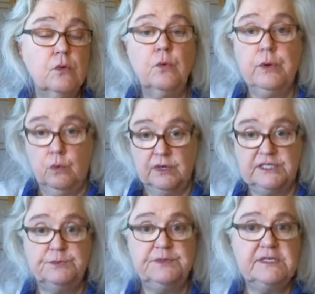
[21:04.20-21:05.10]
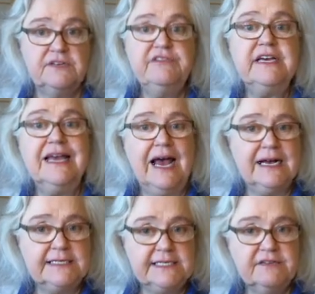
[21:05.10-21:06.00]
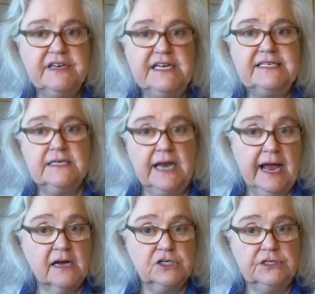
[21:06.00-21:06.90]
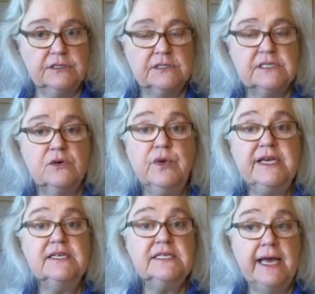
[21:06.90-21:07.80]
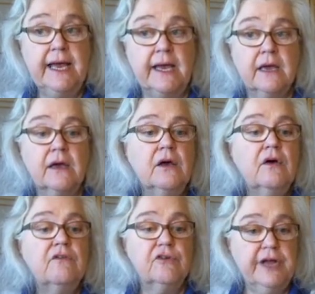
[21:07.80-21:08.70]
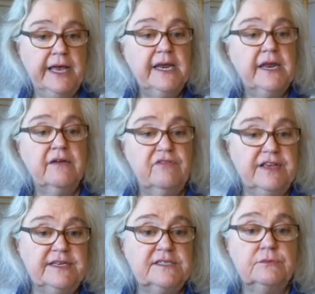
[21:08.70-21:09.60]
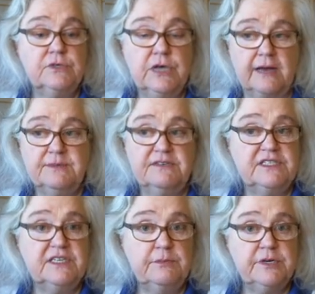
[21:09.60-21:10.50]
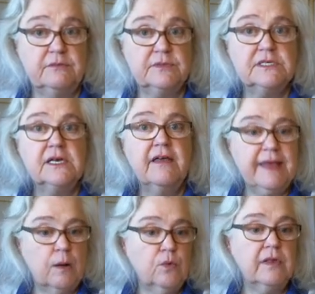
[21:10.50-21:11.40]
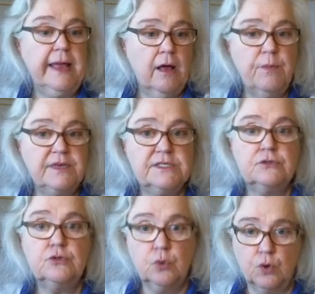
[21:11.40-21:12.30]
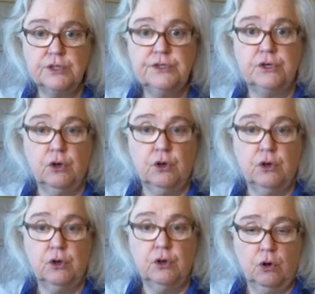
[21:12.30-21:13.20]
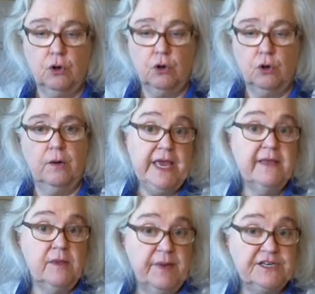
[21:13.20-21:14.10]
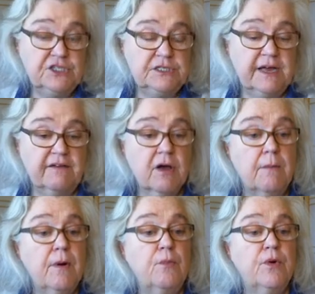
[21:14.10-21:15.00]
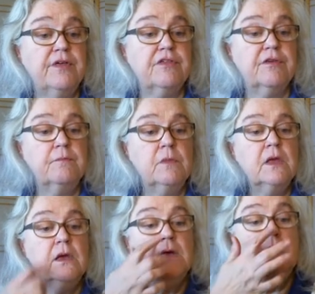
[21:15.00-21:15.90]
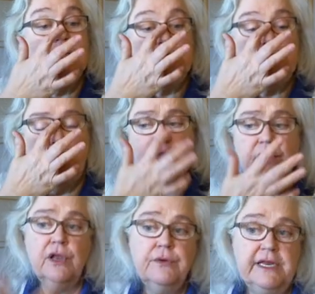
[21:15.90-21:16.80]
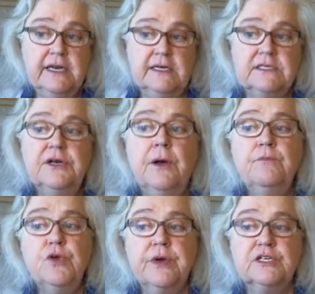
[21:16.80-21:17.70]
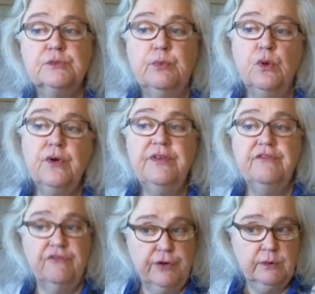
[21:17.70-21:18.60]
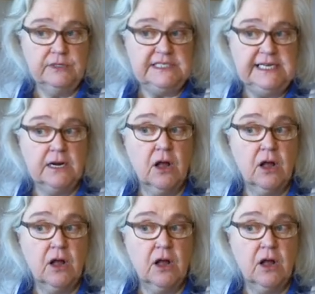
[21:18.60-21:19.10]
we want specific activities and actions that we can take for any of these types of symptoms that will help us toward the goal that we and the patient have come up with. So with loneliness, to explore the frequency and